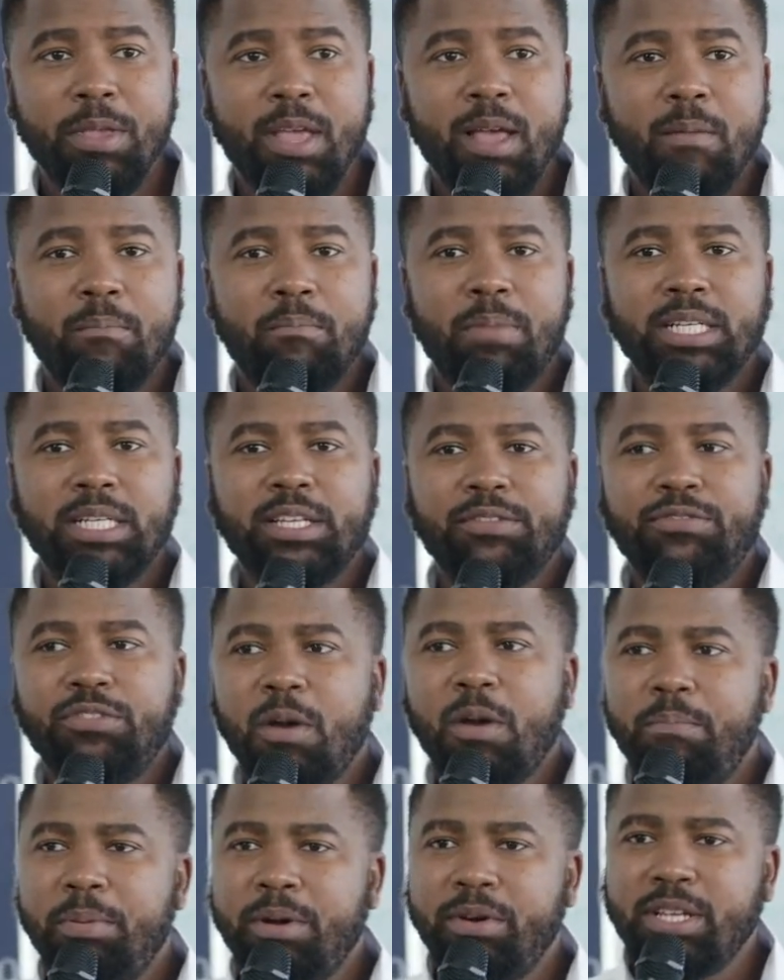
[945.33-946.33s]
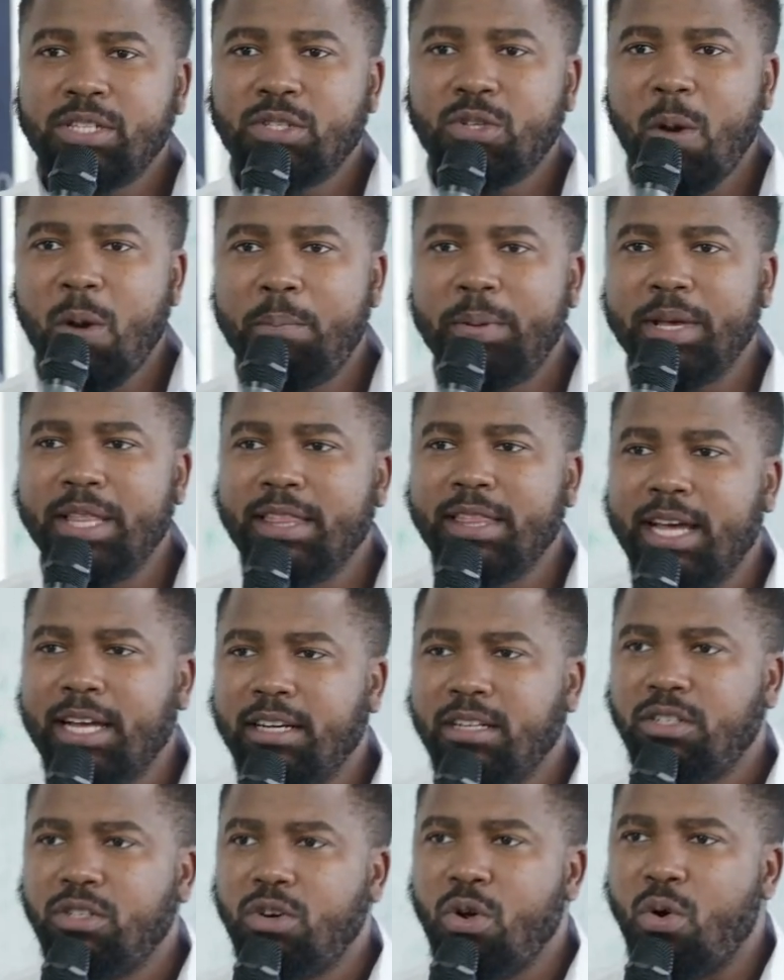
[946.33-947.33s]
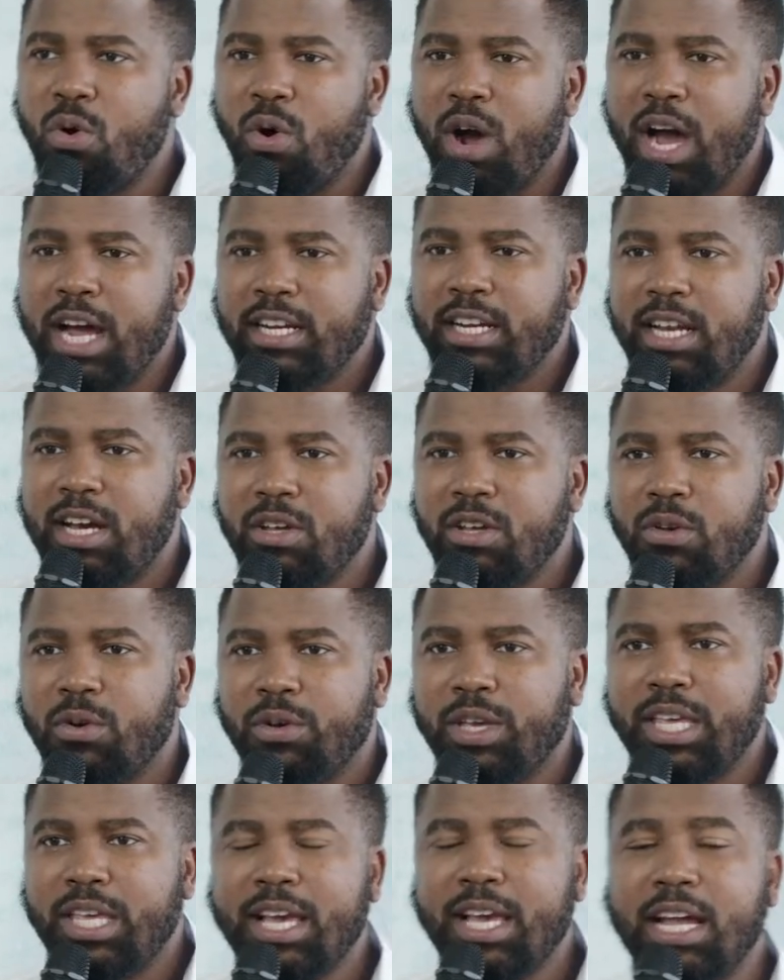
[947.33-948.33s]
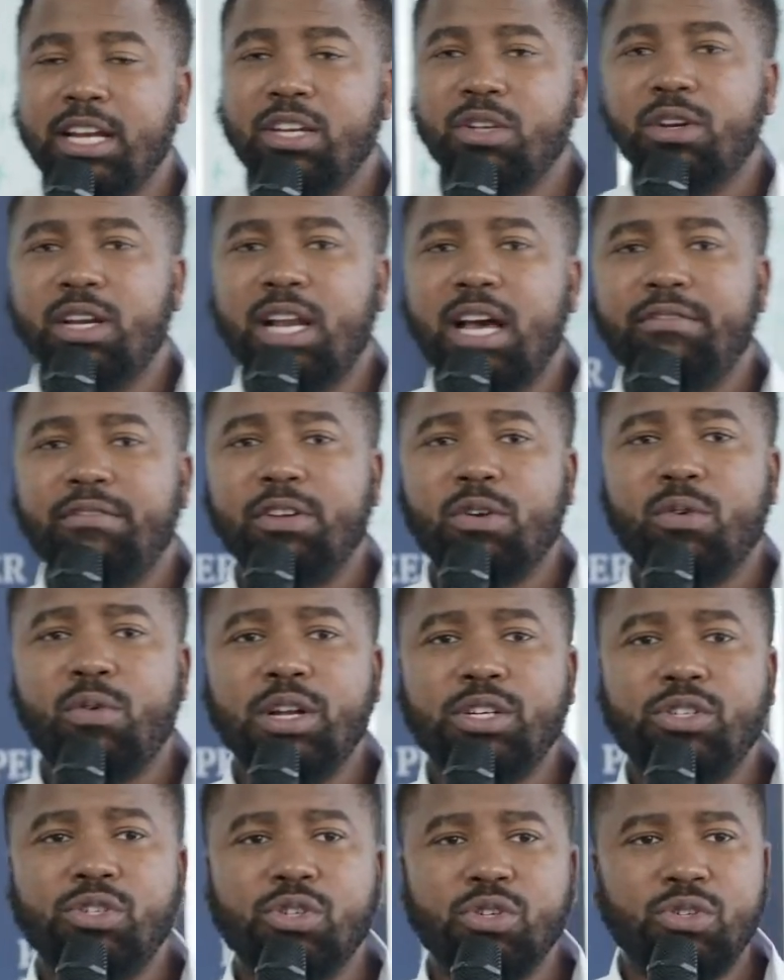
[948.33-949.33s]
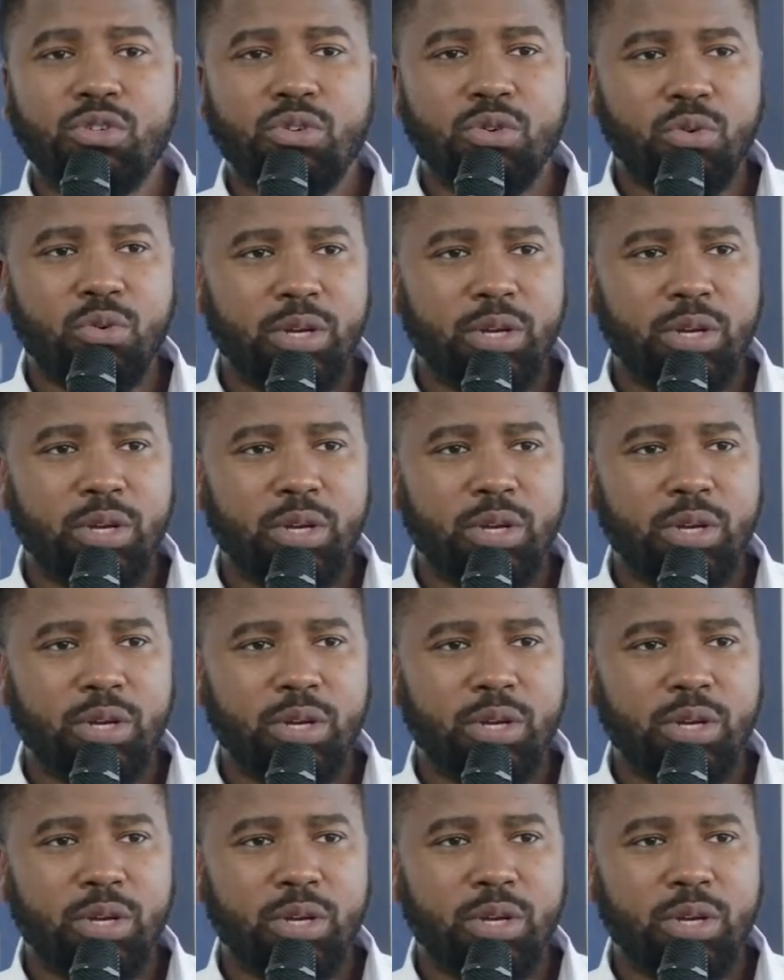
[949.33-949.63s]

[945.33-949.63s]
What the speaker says: But if your parents open that door and now you're here and you're loving what you do,